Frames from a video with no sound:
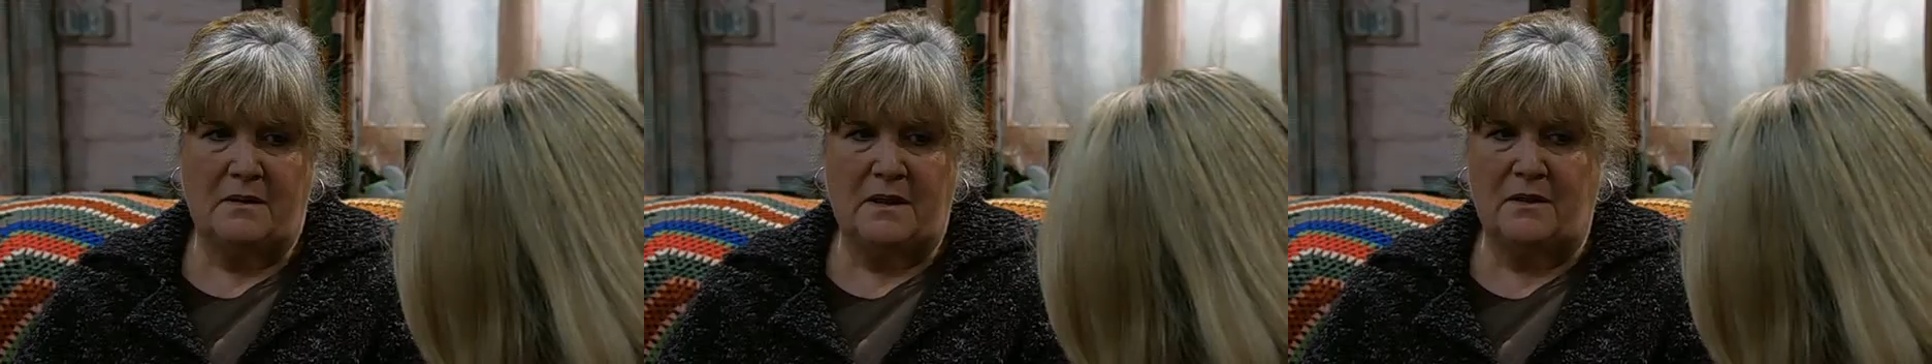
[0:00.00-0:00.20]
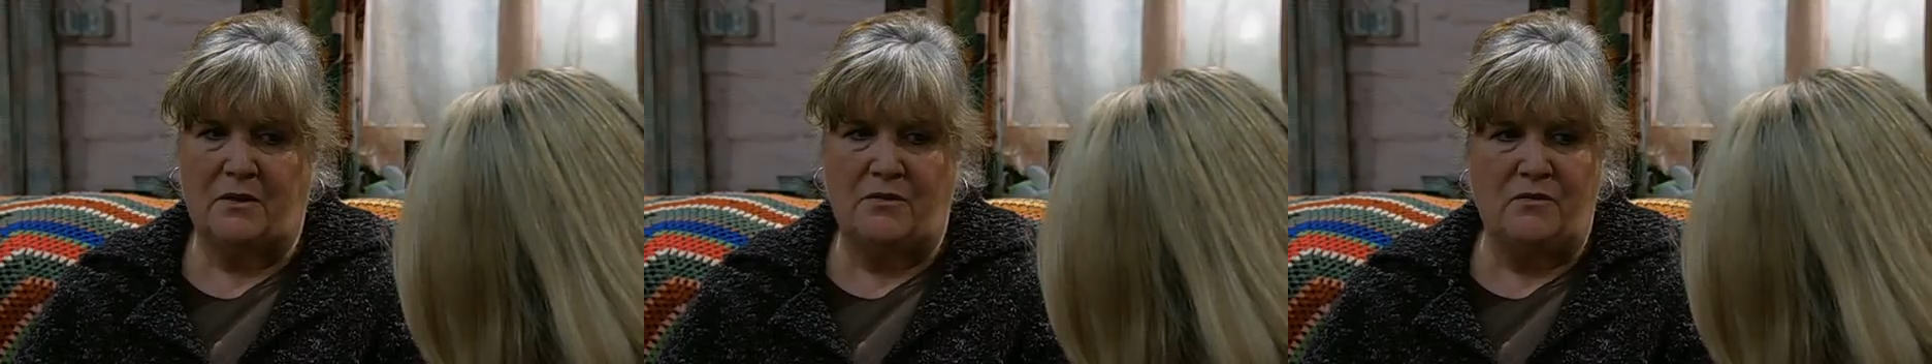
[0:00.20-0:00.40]

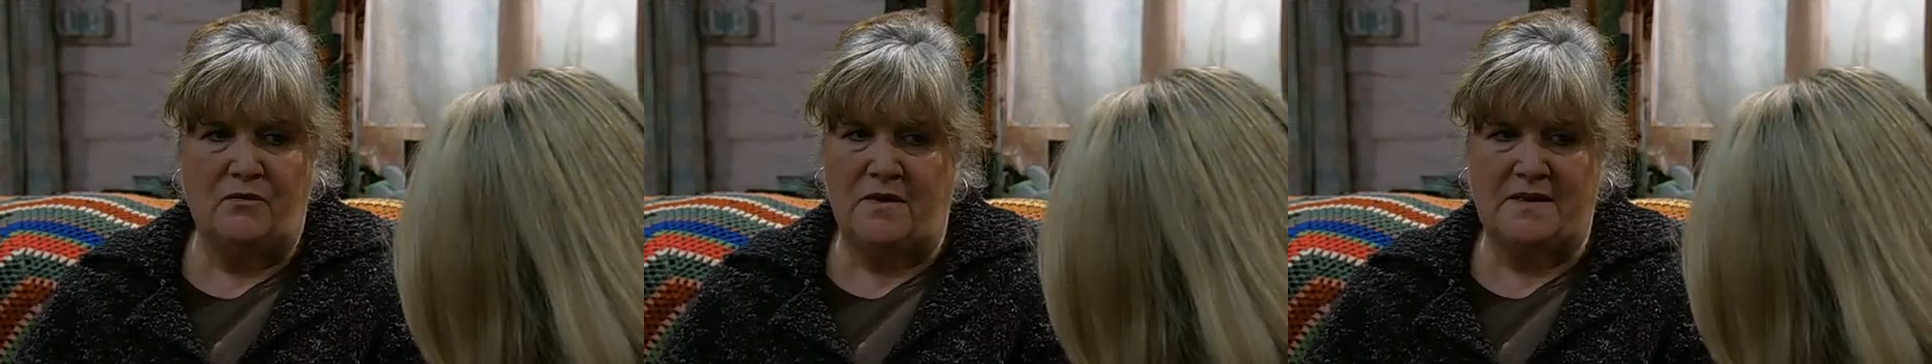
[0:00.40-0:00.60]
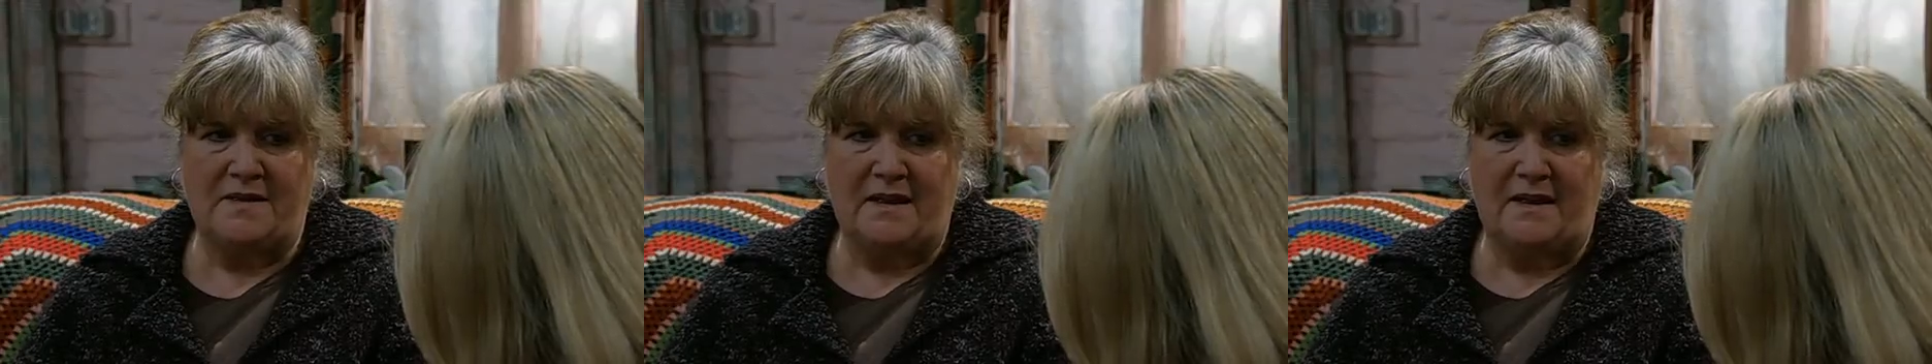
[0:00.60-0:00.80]
I couldn't
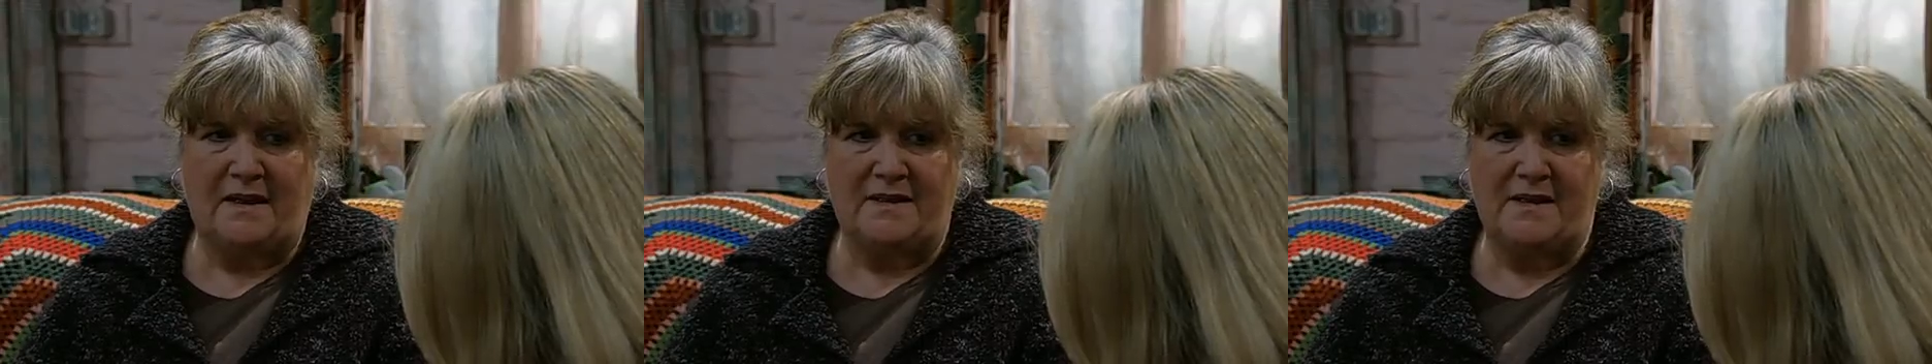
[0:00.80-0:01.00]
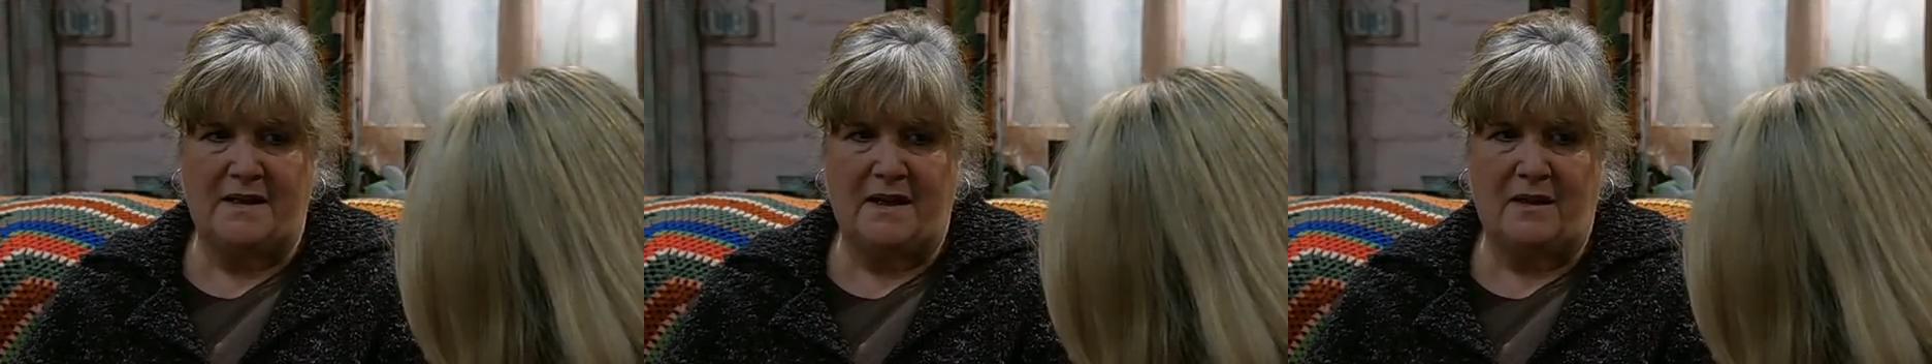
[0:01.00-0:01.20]
risk it
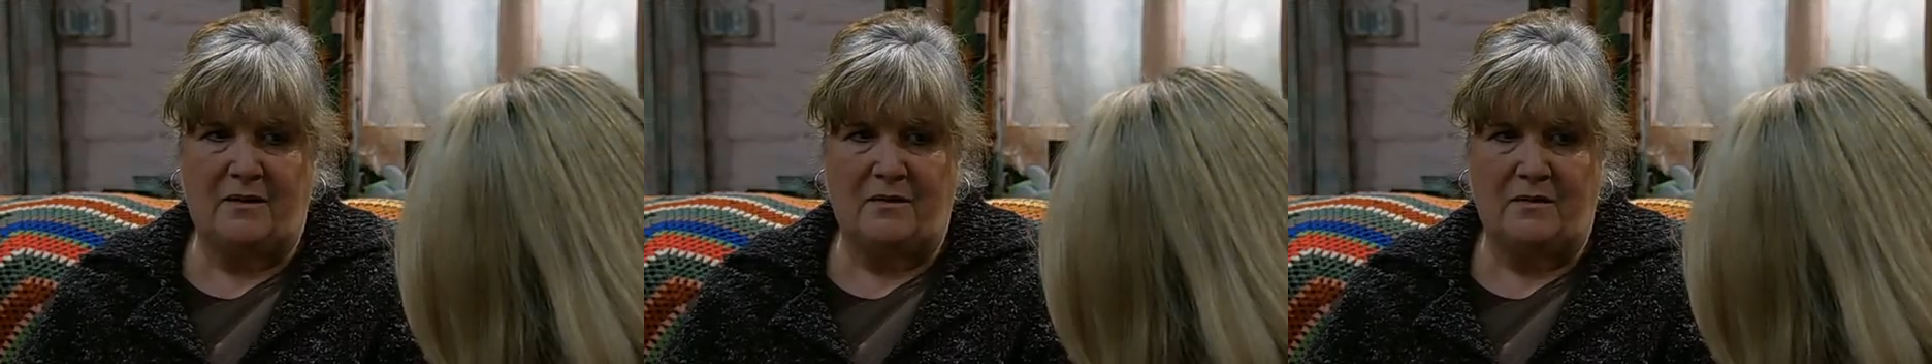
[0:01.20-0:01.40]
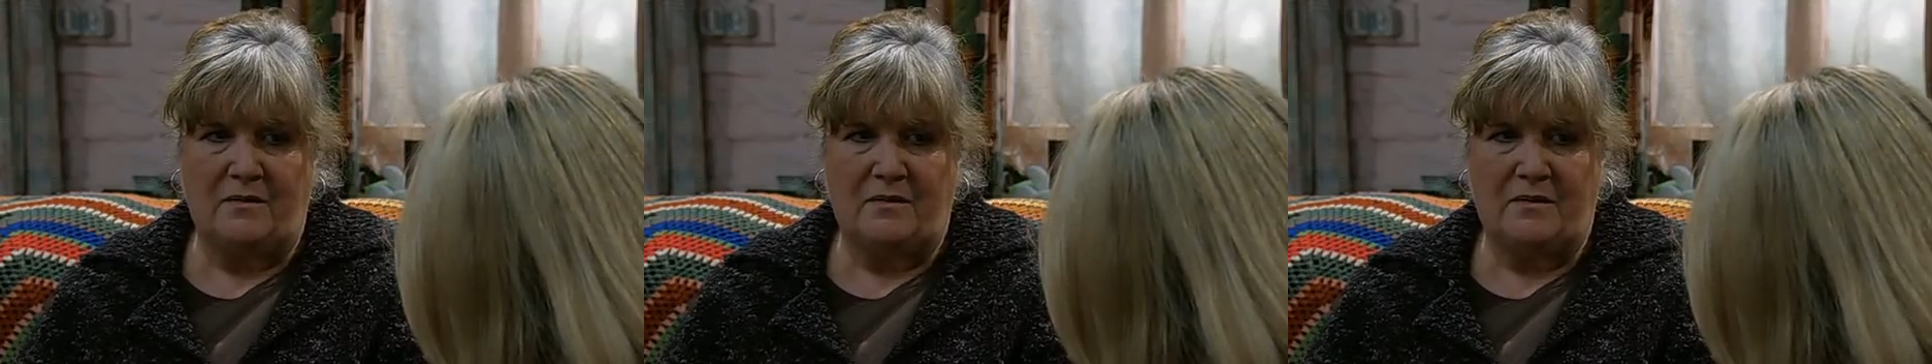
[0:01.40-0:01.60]
getting
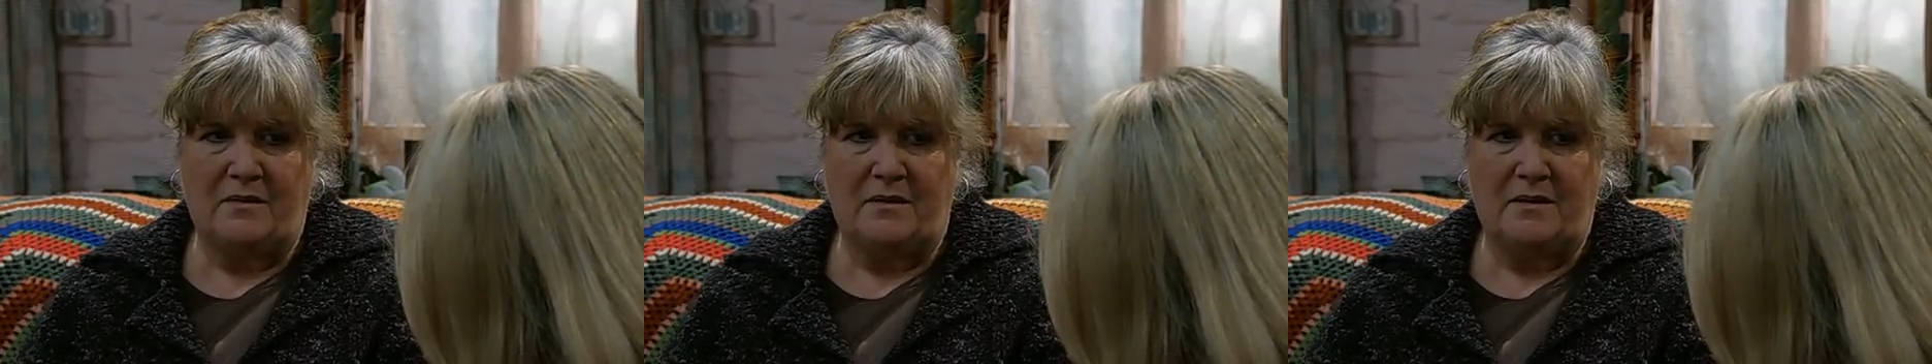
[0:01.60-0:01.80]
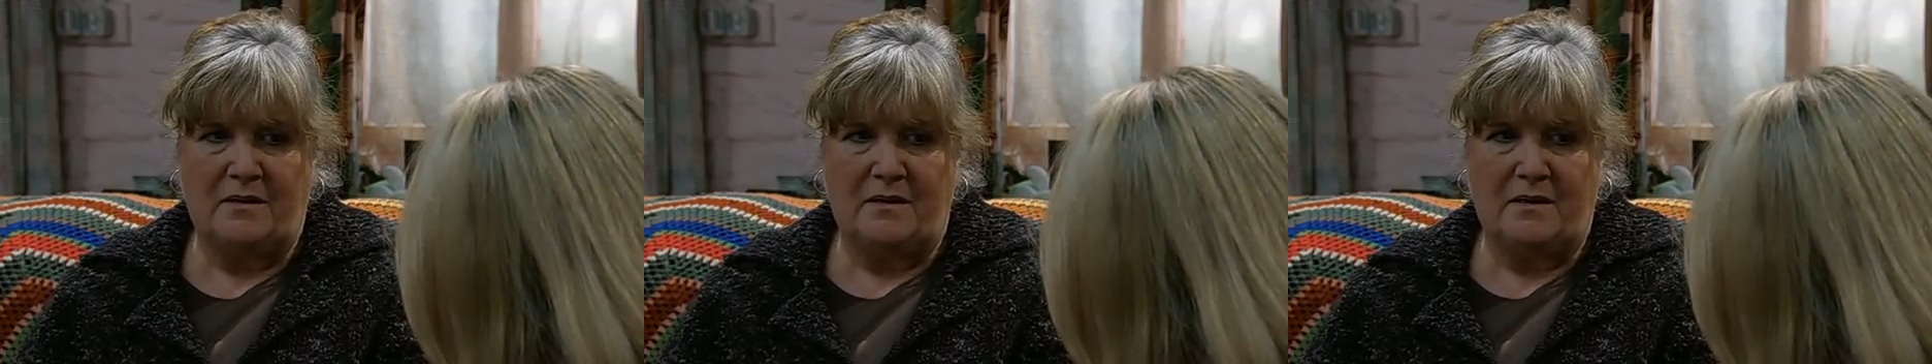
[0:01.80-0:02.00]
out.
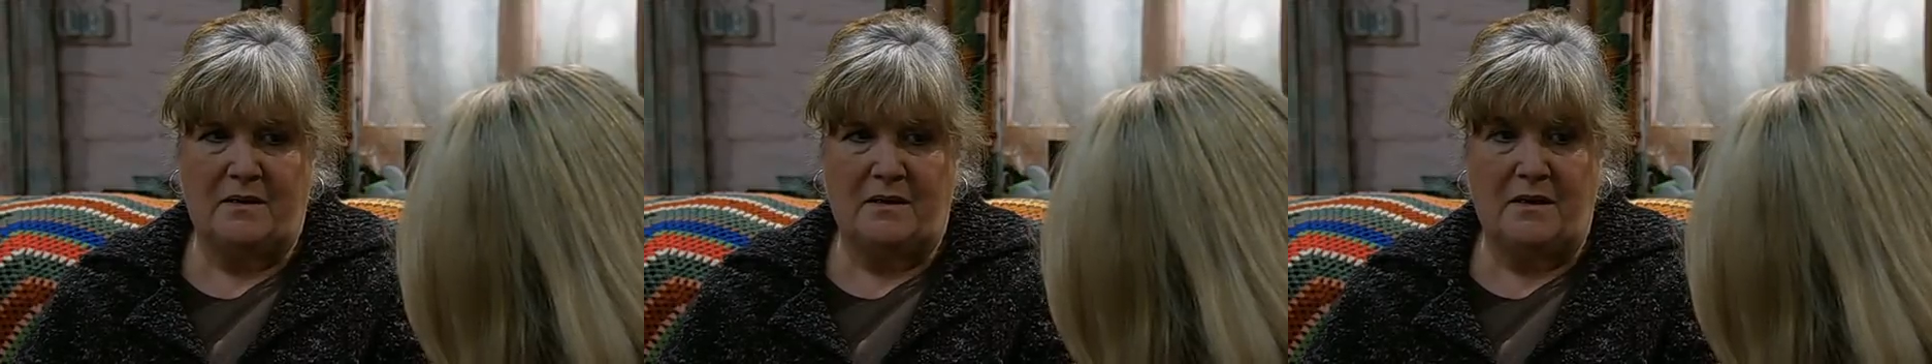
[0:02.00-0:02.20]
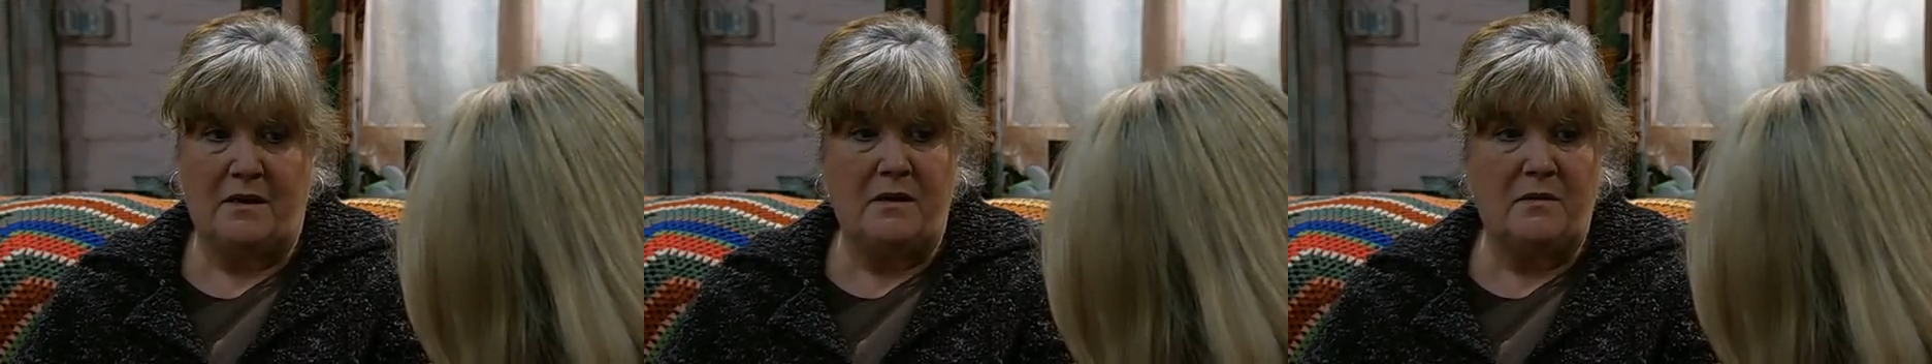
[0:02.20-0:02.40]

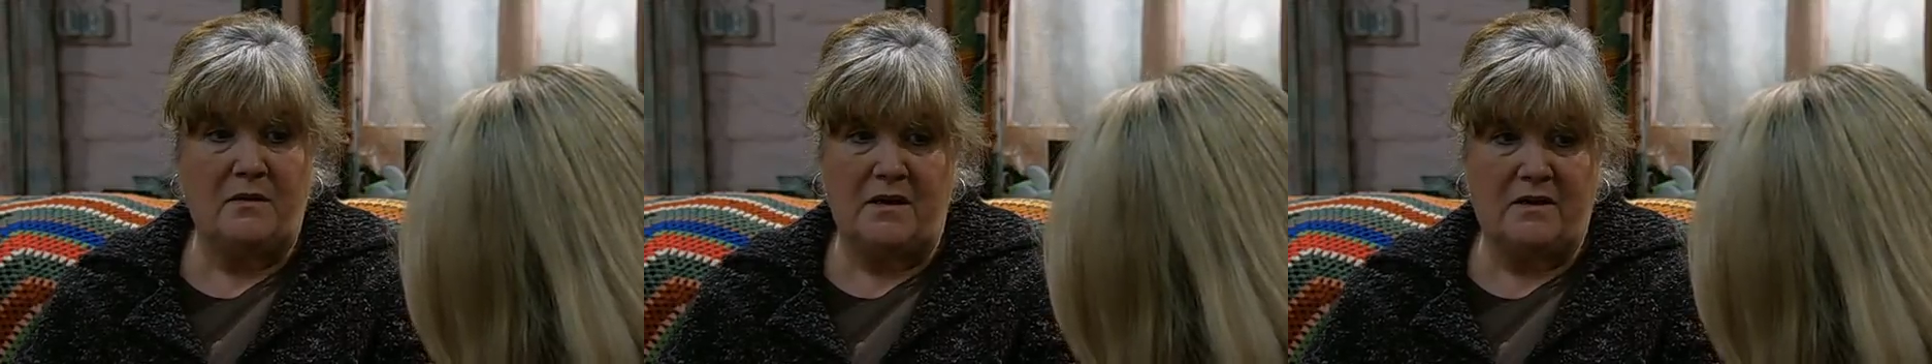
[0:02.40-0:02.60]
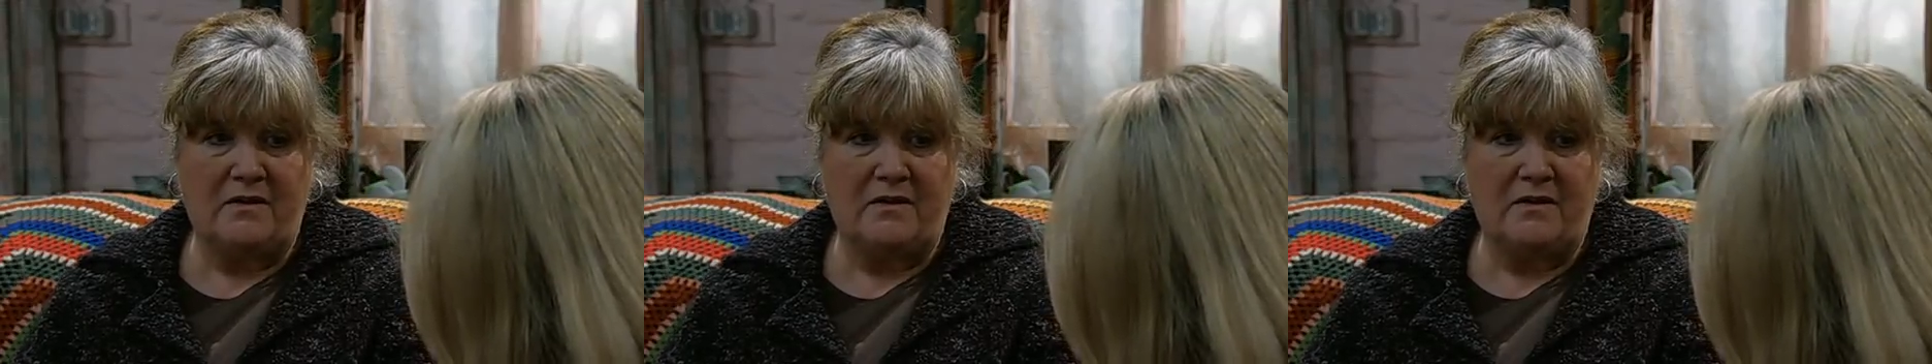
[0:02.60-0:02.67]
You know what your